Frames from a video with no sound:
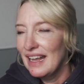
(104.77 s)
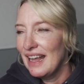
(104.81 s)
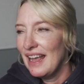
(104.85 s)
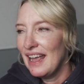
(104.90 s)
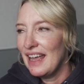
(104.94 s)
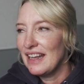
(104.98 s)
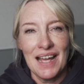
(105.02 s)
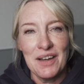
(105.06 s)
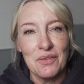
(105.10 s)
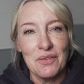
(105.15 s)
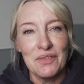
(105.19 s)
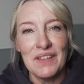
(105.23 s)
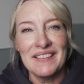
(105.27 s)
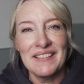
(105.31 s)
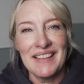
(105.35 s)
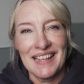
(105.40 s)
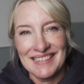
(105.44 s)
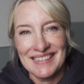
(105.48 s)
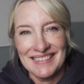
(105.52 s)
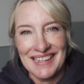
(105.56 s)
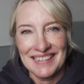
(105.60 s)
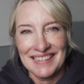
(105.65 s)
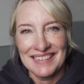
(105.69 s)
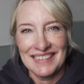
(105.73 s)
And I don't think
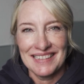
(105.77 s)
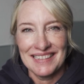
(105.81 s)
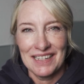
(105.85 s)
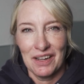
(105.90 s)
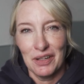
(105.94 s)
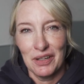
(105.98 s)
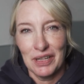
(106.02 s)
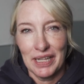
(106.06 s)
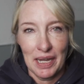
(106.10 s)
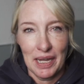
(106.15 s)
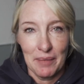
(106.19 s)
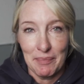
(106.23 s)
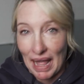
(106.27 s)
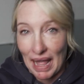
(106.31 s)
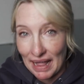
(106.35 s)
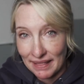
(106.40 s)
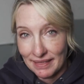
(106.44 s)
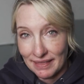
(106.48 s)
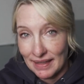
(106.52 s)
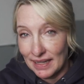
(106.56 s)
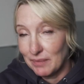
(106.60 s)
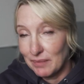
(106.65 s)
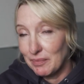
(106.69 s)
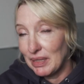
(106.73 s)
that's necessarily a
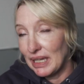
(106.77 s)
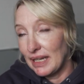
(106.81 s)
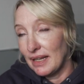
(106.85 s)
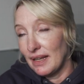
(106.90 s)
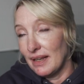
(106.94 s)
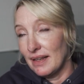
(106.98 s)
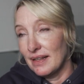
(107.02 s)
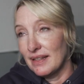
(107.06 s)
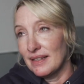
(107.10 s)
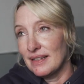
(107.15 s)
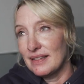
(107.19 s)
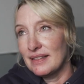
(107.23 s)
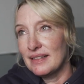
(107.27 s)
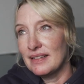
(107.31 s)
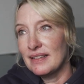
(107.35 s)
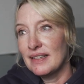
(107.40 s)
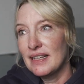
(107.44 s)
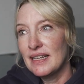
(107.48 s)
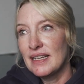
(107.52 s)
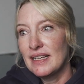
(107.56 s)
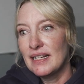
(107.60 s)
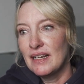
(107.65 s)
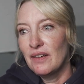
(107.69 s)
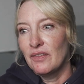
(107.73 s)
bad thing because,
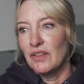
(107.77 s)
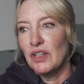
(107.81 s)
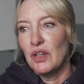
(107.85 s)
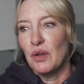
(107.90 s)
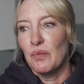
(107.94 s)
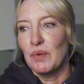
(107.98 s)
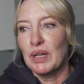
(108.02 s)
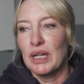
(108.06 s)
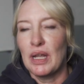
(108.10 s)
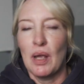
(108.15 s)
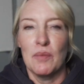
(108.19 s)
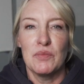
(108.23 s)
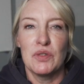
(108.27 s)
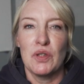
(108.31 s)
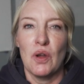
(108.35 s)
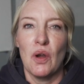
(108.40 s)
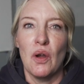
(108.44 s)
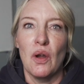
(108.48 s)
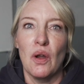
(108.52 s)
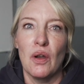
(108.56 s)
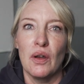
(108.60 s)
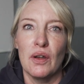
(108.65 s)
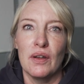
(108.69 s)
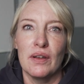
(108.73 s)
when it comes to
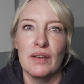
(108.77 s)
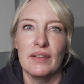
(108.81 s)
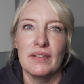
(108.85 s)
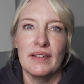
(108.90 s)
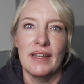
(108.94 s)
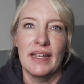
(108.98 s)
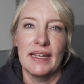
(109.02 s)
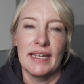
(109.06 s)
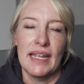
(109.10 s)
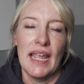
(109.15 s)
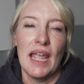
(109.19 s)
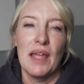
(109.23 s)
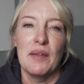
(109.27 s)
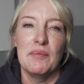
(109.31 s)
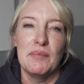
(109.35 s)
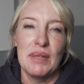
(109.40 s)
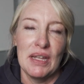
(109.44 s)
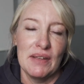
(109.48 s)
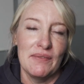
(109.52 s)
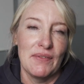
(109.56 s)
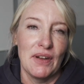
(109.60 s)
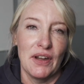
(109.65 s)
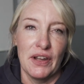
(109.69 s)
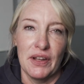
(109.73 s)
art, it can be
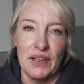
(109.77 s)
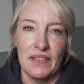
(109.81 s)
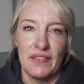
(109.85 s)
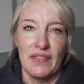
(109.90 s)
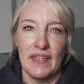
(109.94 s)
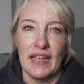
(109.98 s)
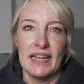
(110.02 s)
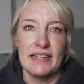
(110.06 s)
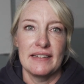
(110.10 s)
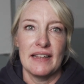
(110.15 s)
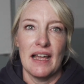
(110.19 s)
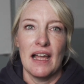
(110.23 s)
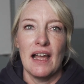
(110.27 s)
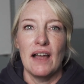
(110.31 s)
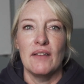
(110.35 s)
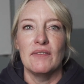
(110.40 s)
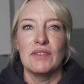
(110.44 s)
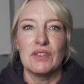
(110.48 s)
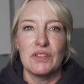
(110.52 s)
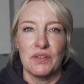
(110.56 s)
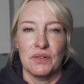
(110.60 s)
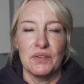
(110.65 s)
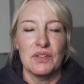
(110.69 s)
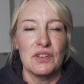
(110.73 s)
a very good thing to have
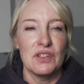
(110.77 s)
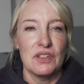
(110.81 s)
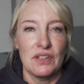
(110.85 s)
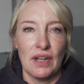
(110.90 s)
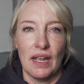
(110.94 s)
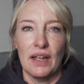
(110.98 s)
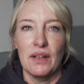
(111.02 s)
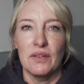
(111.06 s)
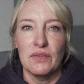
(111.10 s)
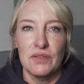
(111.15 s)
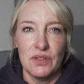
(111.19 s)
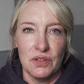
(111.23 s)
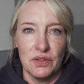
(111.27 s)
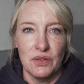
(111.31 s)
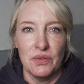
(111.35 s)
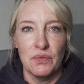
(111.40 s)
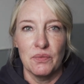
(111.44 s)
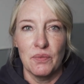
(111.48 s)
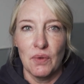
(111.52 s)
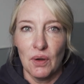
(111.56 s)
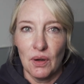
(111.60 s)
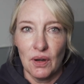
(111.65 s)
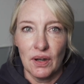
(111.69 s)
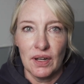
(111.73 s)
a certain style to your
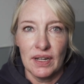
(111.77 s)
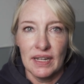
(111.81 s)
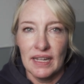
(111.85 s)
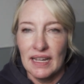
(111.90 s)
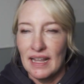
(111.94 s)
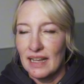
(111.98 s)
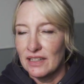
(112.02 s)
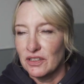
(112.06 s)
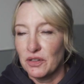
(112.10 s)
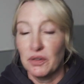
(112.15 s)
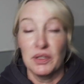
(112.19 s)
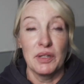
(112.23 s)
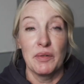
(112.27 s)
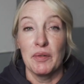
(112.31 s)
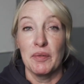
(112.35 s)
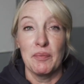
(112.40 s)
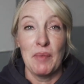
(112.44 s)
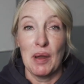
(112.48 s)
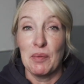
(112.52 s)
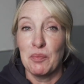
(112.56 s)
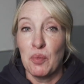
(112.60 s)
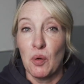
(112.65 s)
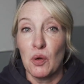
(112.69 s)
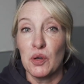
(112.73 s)
work. Certainly with
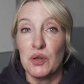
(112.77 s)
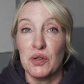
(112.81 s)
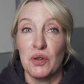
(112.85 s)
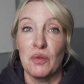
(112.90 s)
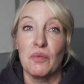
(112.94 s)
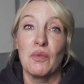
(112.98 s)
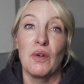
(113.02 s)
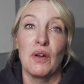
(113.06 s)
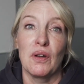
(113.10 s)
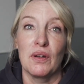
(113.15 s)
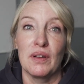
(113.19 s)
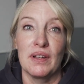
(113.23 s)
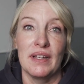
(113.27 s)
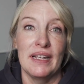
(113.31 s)
my portrait work,